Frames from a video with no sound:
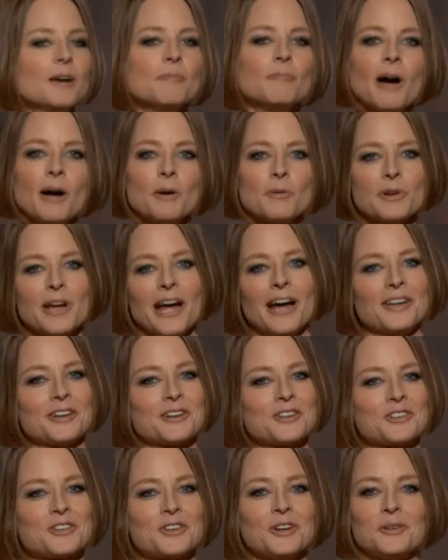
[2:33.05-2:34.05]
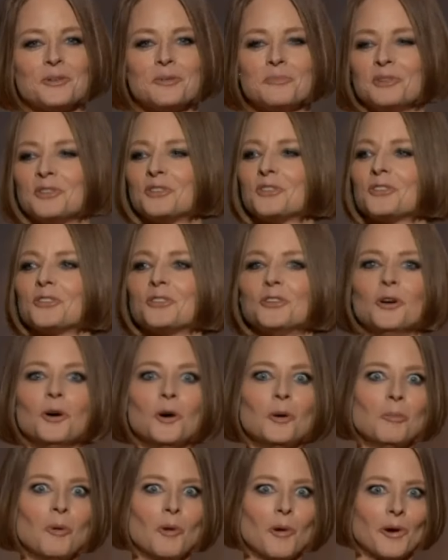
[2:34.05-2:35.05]
my reality show would be
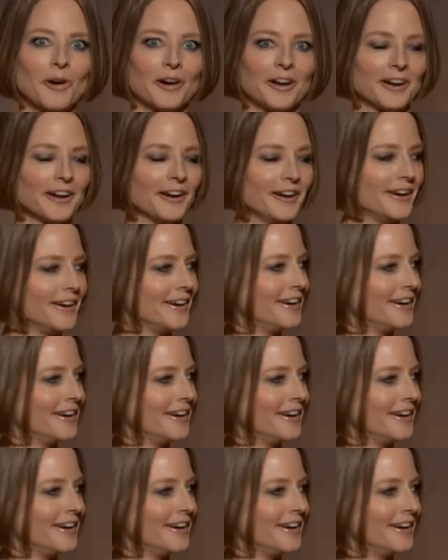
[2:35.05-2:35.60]
so boring.